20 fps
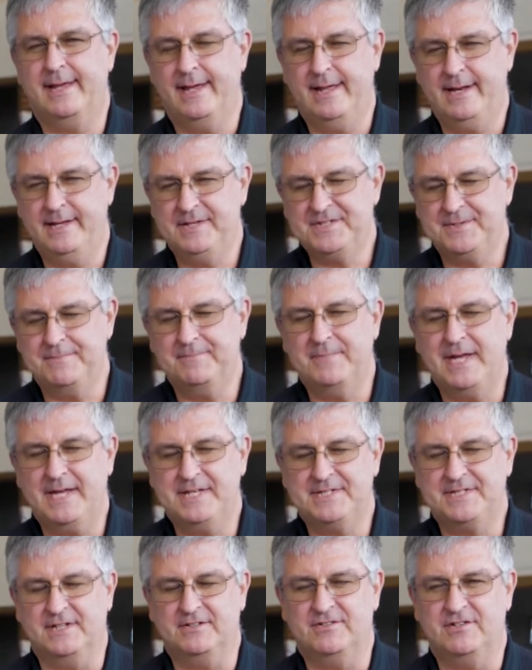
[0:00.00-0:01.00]
It is
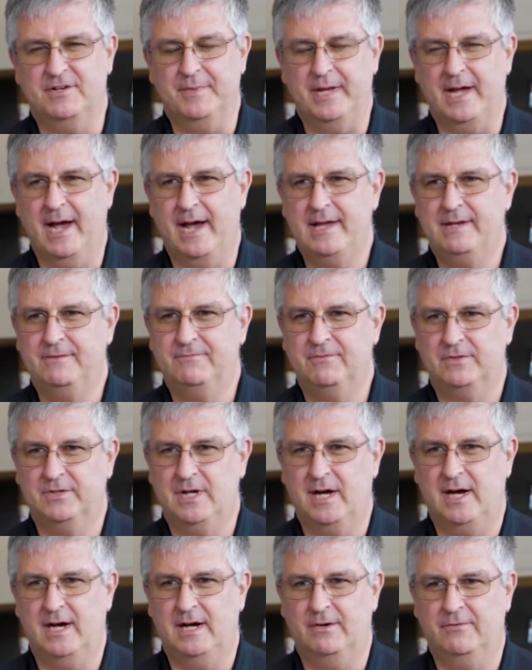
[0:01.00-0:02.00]
amazing to me. I
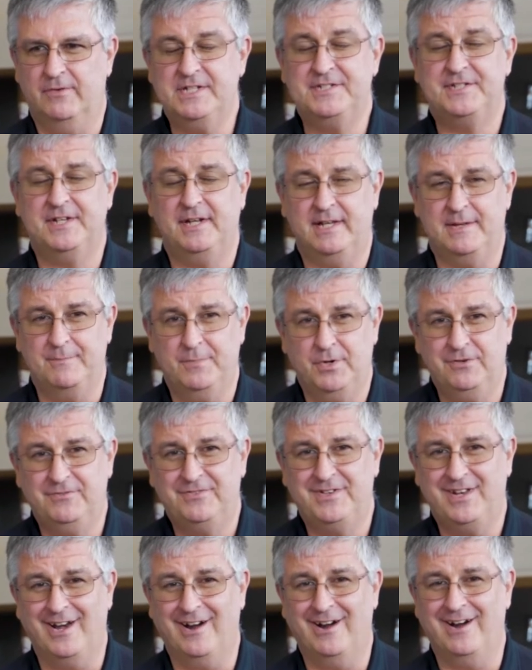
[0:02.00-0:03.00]
uh, recently
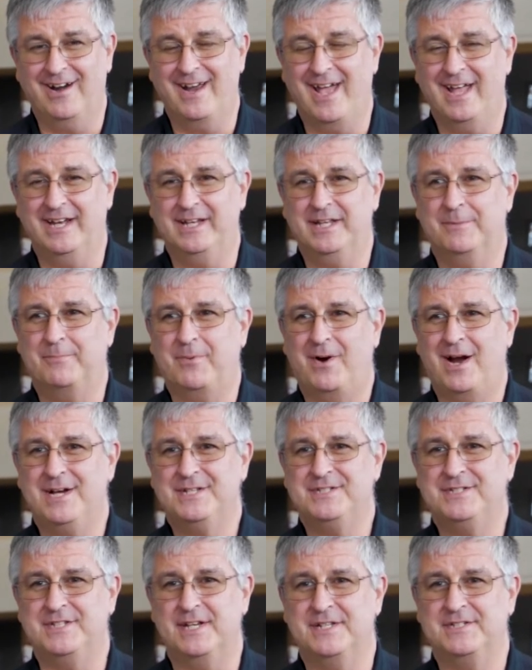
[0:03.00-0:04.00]
moved here, and in the
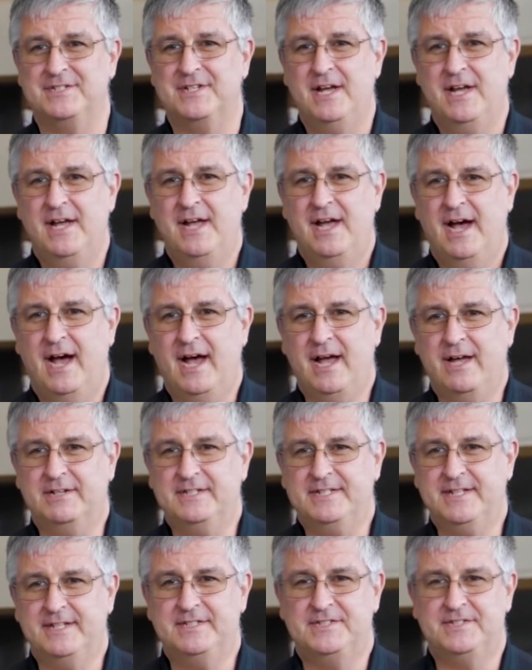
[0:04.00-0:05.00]
process, I
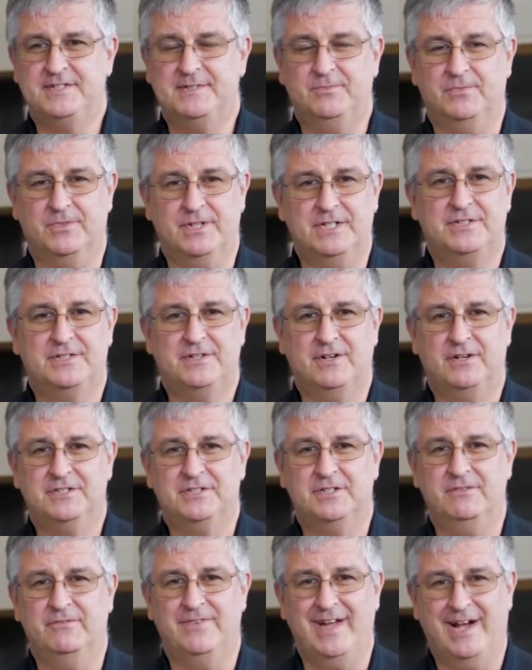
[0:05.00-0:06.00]
did some
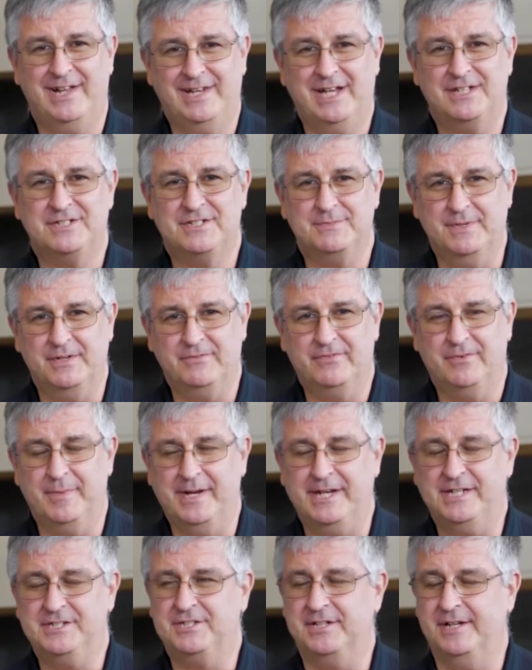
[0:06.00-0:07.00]
research and found out some
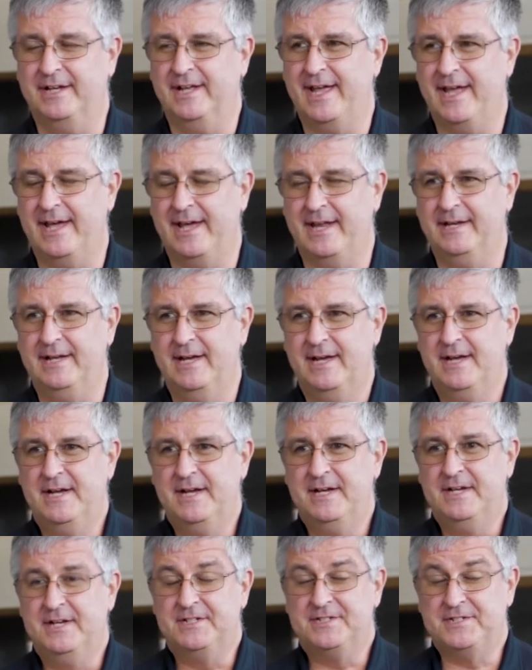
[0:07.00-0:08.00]
information. And
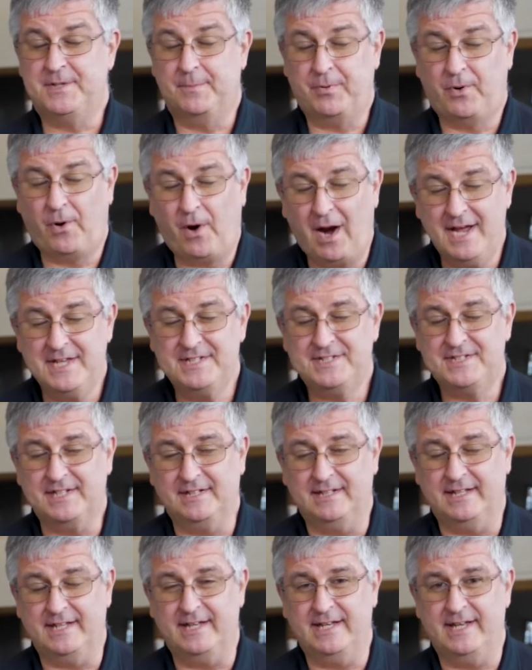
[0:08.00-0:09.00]

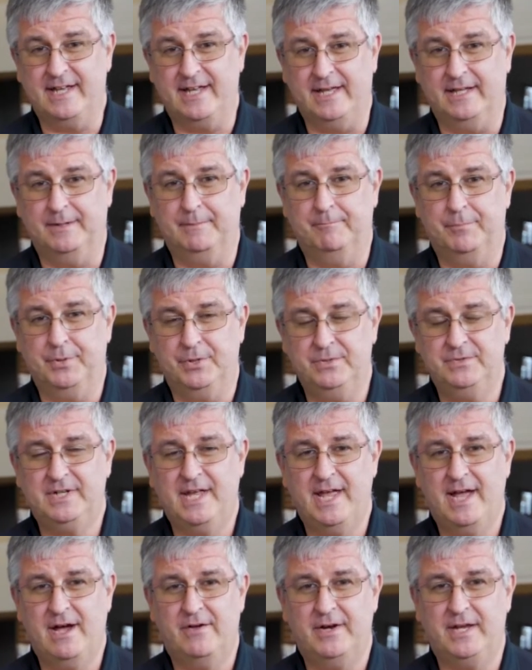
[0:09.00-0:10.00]
surprisingly, in Boone
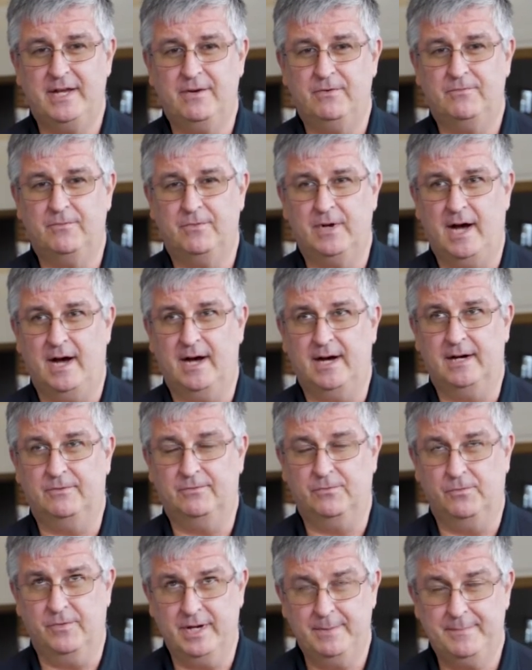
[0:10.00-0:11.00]
County, uh,
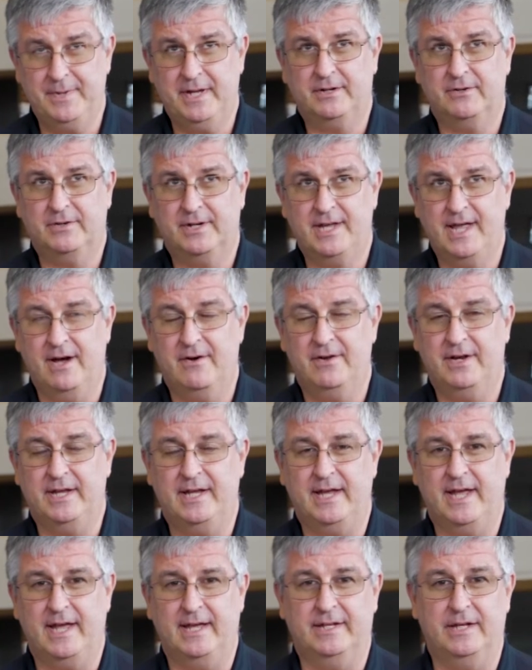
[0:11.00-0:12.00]
Winnebago
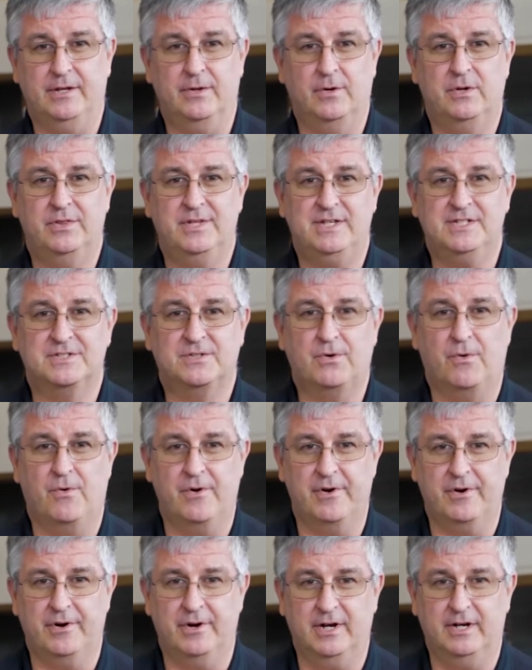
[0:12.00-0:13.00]
County, and the northeast
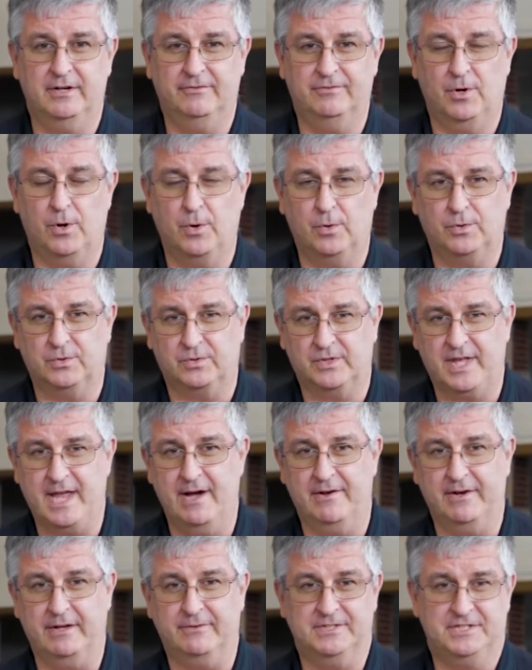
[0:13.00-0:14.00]
corner of Ogle
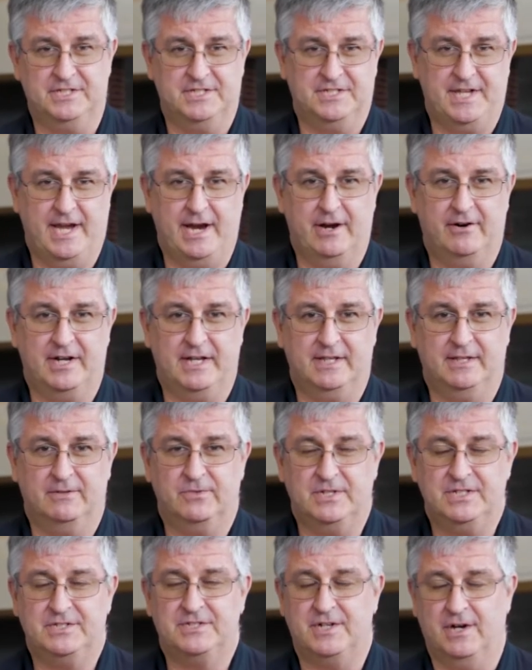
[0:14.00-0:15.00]
County, which is the area that
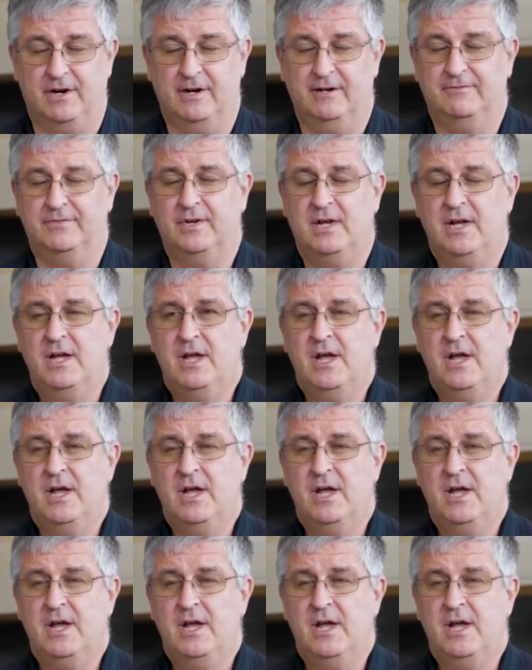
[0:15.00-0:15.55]
we serve,